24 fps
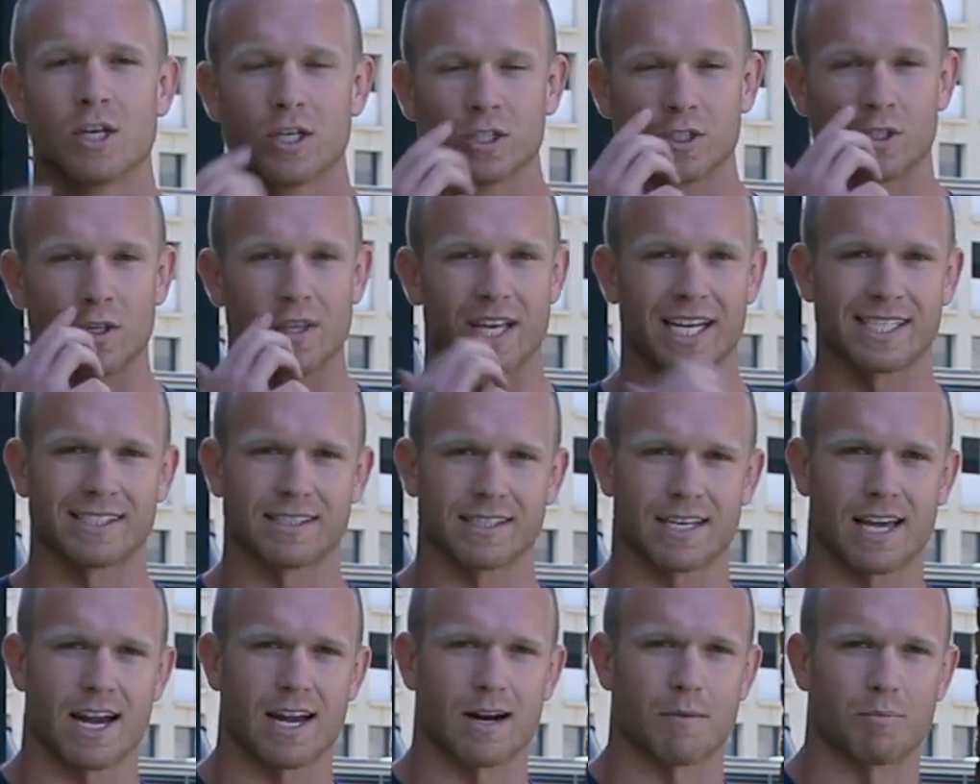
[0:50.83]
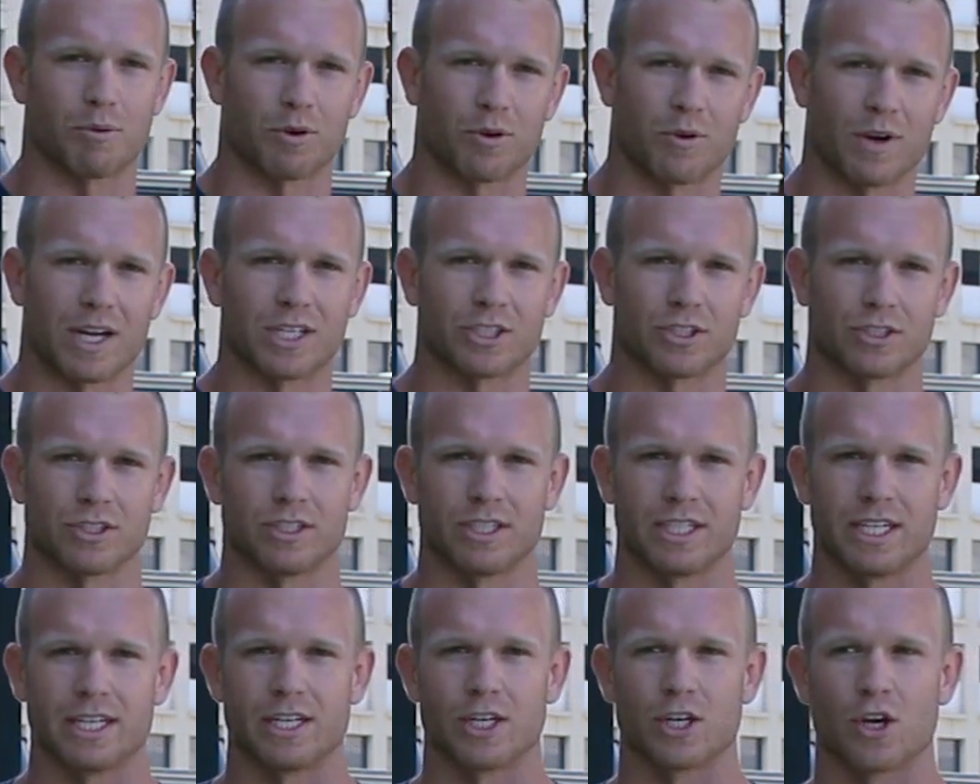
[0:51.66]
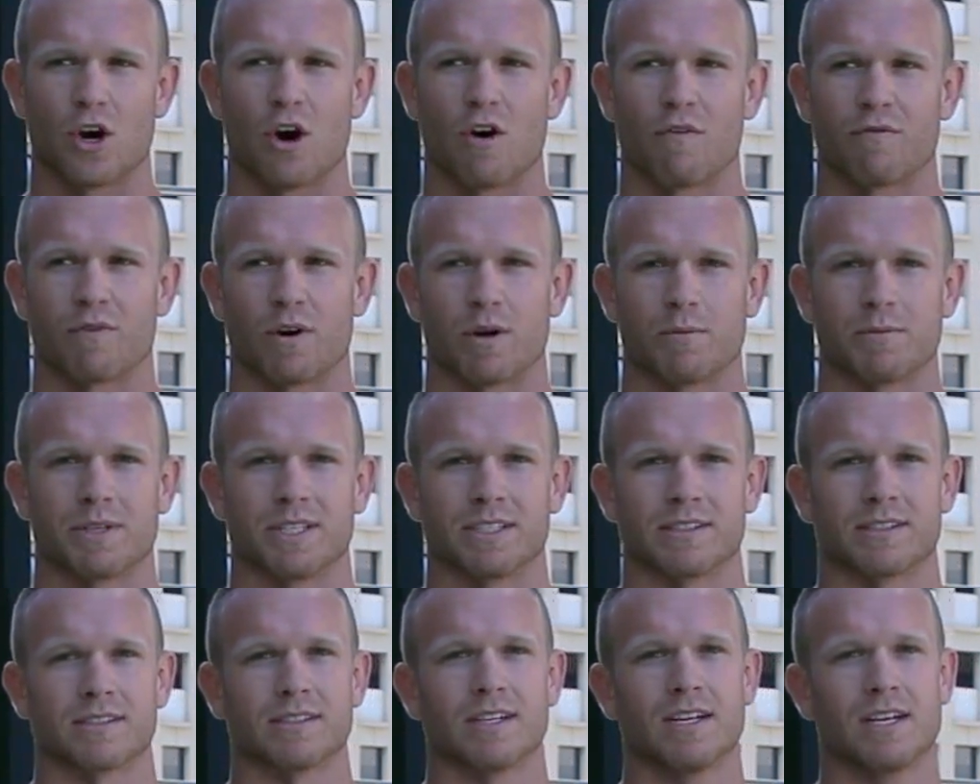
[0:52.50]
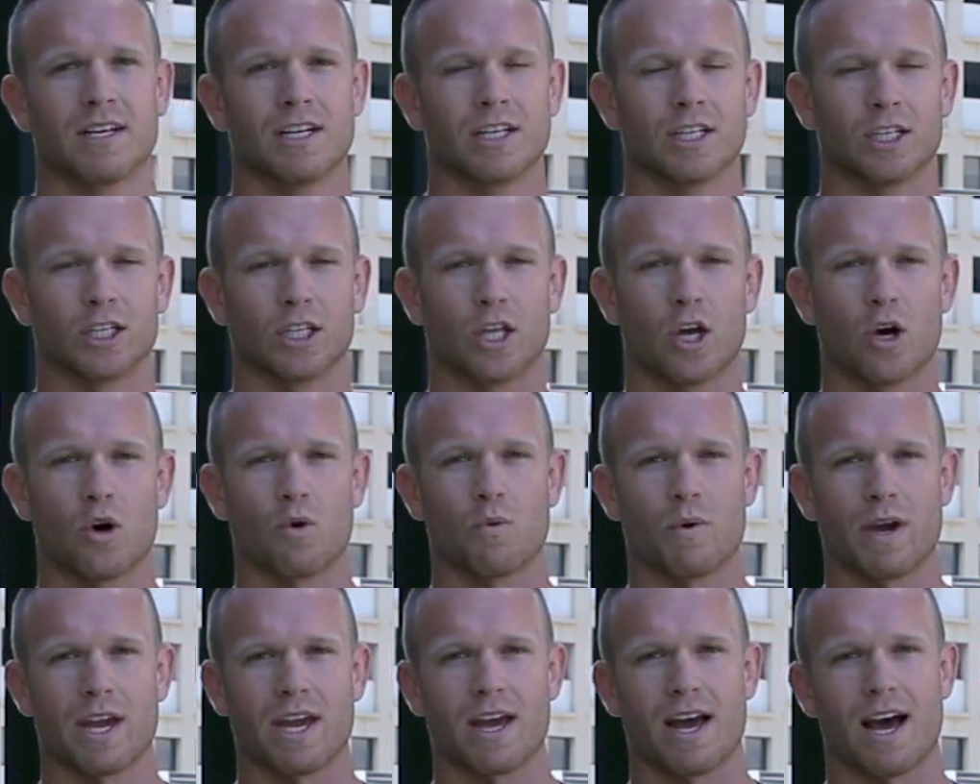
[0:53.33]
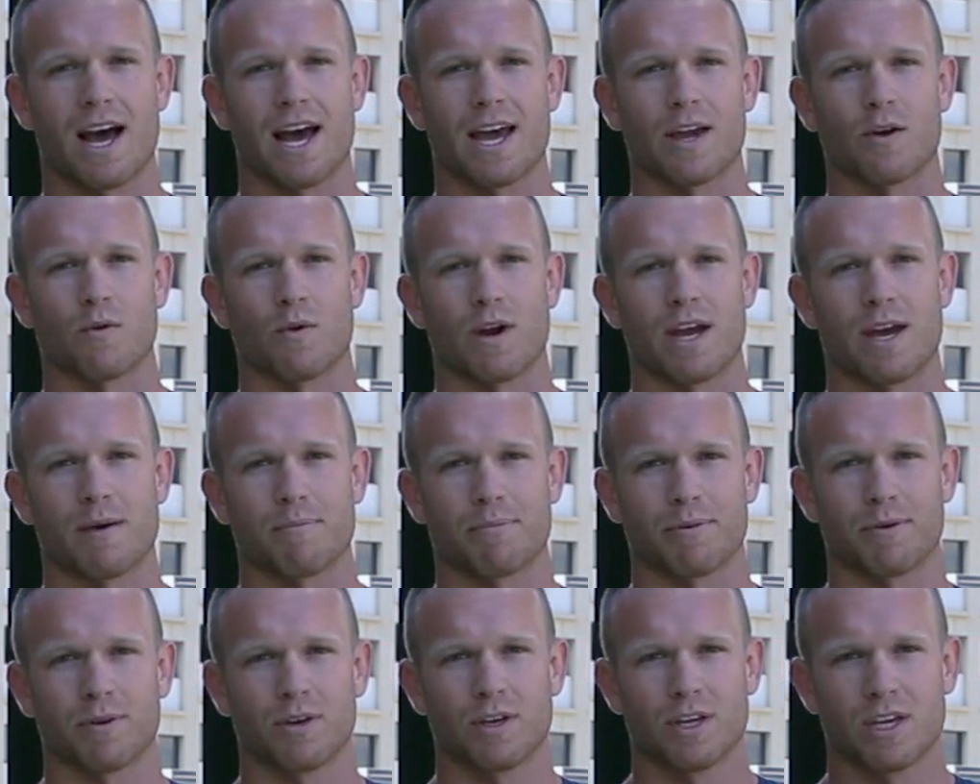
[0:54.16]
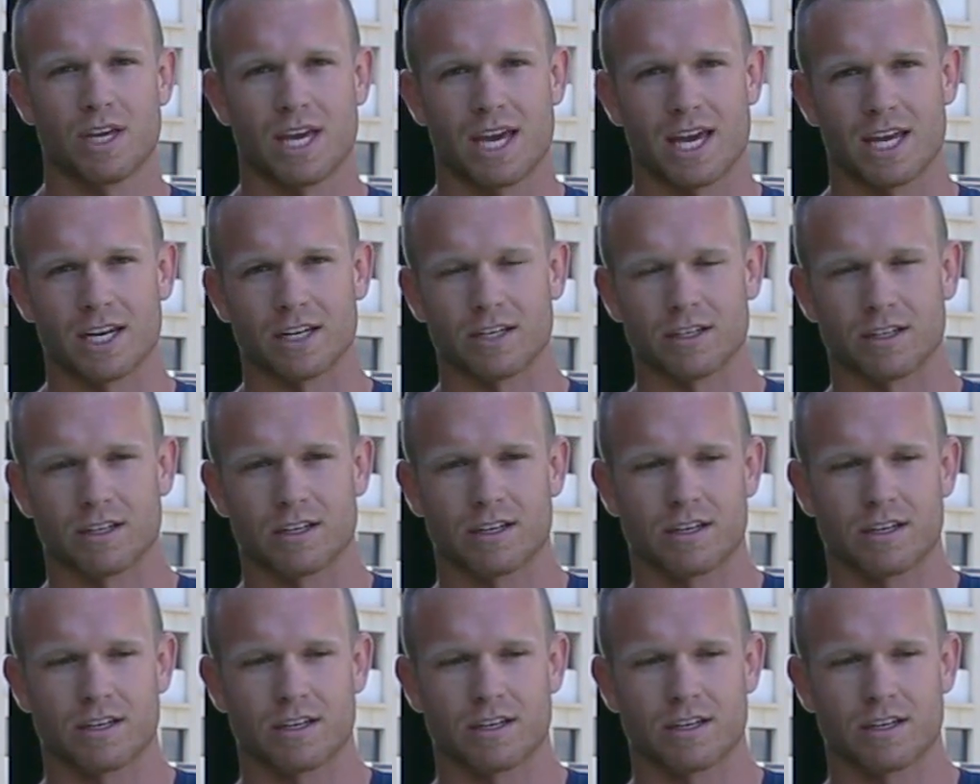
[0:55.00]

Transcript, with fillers: So that's the kind of progression you need to go from is low weight, high rep, and